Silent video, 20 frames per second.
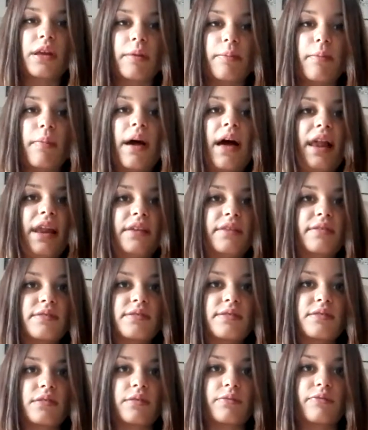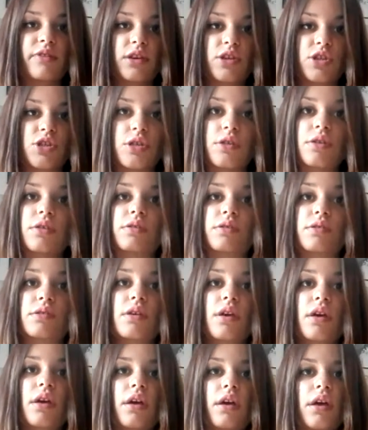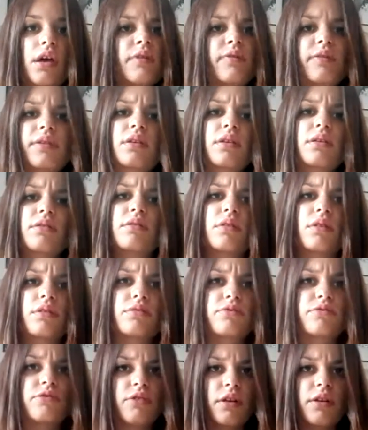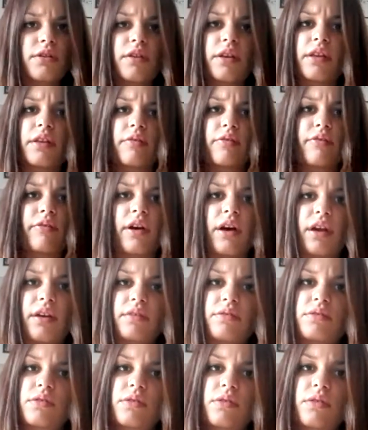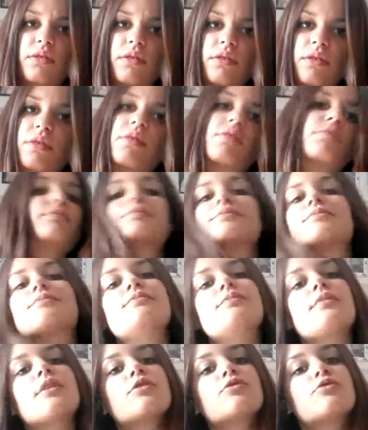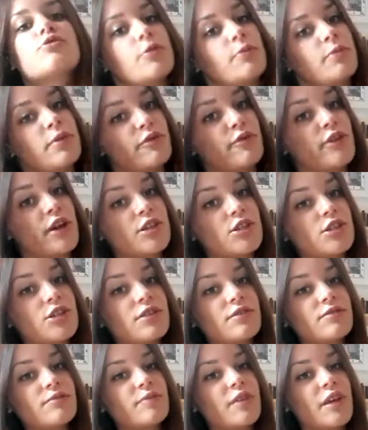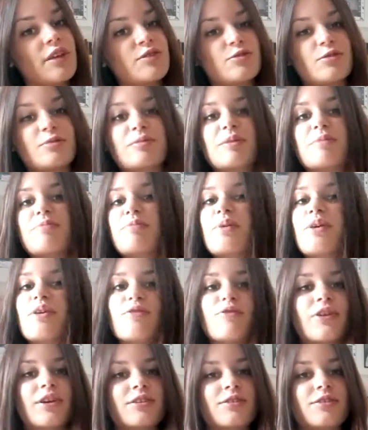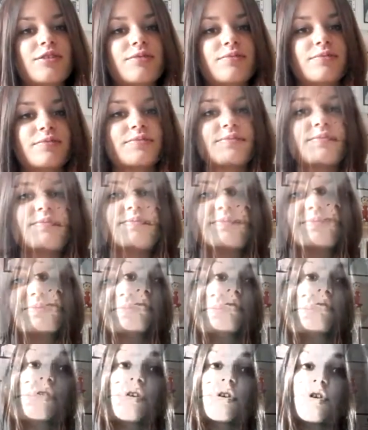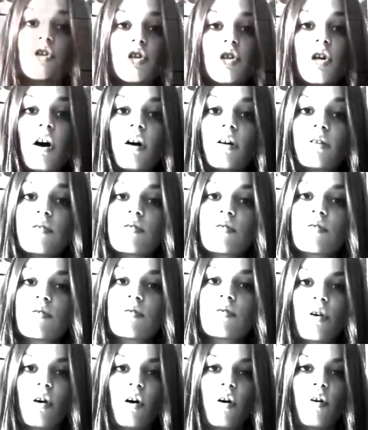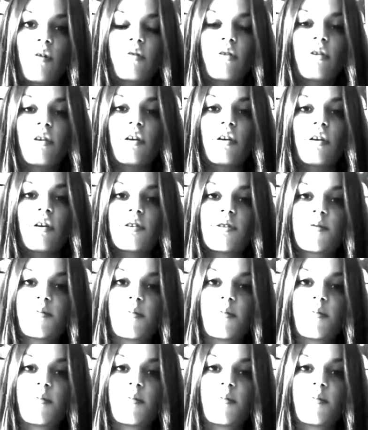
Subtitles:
balanced divisions, even if not strictly defined. True perfection has to be imperfect. The shots of the